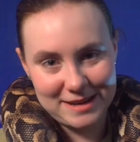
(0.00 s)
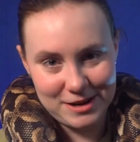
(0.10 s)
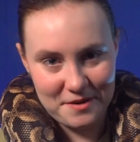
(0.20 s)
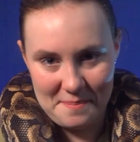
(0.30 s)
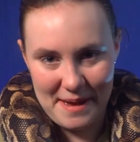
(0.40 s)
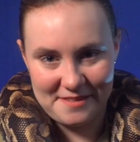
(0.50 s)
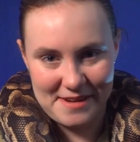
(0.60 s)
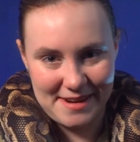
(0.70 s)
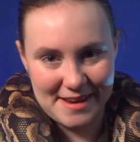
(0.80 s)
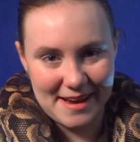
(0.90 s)
a new pet of
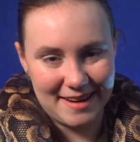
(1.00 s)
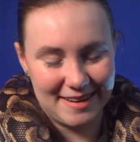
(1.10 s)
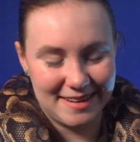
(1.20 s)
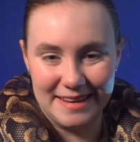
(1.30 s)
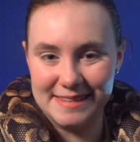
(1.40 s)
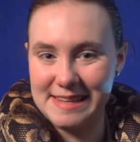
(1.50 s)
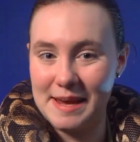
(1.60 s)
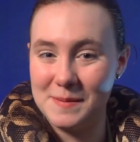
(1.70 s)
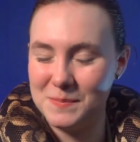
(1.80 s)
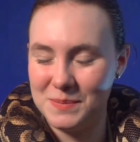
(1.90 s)
any kind is
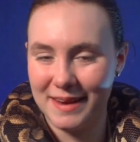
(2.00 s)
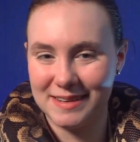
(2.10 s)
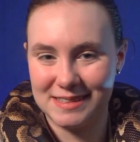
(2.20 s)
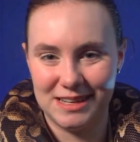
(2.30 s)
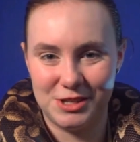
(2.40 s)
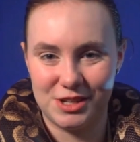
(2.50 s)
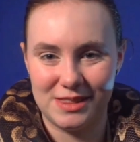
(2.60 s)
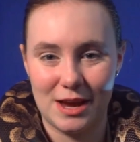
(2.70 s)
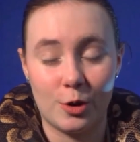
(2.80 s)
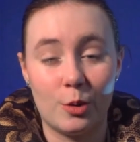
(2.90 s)
a big decision
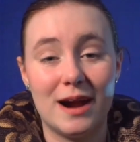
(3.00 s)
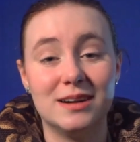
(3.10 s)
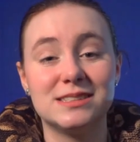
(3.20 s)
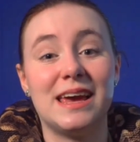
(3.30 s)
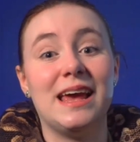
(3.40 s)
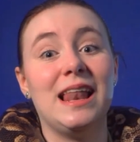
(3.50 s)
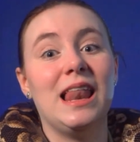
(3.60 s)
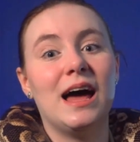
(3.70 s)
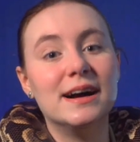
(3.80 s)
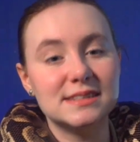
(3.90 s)
that requires a
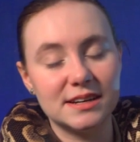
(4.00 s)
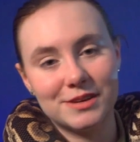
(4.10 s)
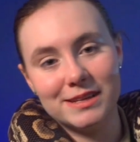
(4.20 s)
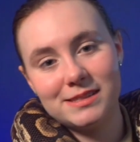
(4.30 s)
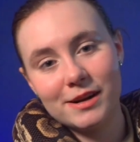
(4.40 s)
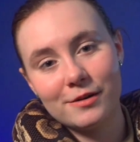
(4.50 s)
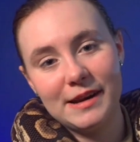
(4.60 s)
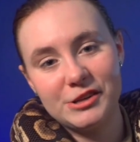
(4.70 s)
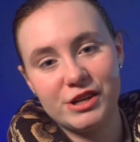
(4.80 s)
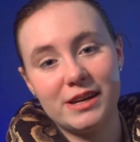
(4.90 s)
lot of
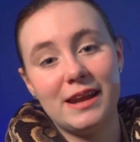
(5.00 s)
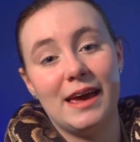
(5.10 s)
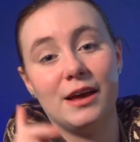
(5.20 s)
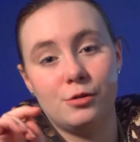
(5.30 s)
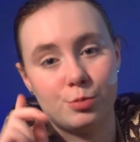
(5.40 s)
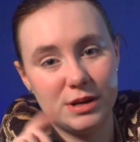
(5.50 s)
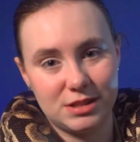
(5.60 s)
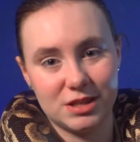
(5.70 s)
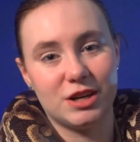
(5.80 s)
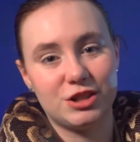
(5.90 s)
consideration and
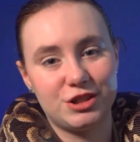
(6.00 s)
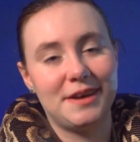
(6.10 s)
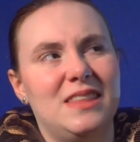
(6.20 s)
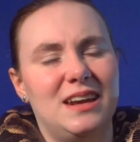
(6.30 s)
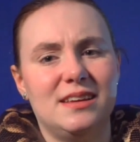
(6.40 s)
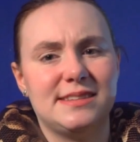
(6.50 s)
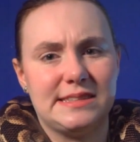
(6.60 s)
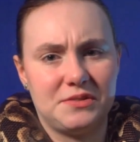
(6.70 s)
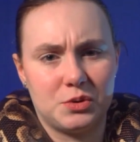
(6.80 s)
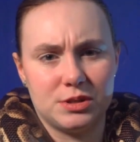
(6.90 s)
research. That is,
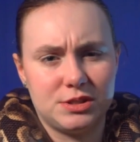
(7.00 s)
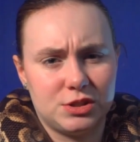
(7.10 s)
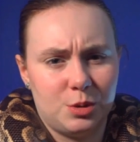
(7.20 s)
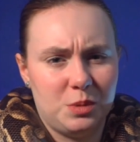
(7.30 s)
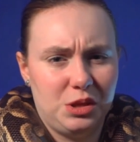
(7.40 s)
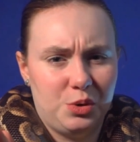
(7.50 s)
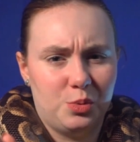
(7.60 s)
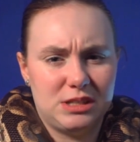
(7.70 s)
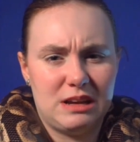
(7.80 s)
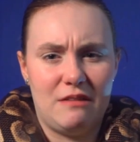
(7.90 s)
of course, assuming you
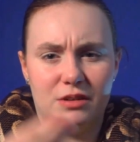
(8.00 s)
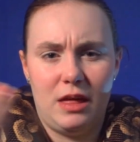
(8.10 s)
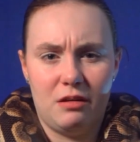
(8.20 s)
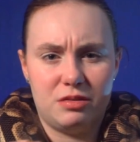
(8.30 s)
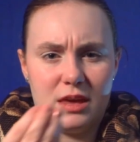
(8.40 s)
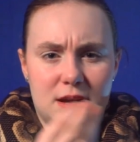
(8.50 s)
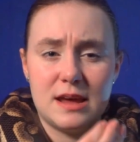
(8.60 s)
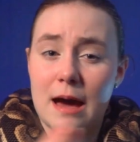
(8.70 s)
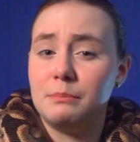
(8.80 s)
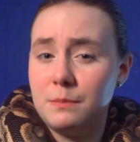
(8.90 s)
want to have a healthy and
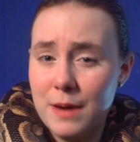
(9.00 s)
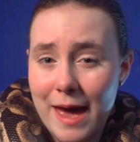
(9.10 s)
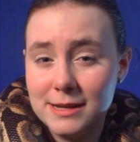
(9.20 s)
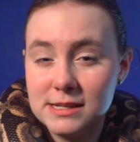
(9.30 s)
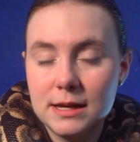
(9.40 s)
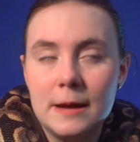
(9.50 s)
happy pet.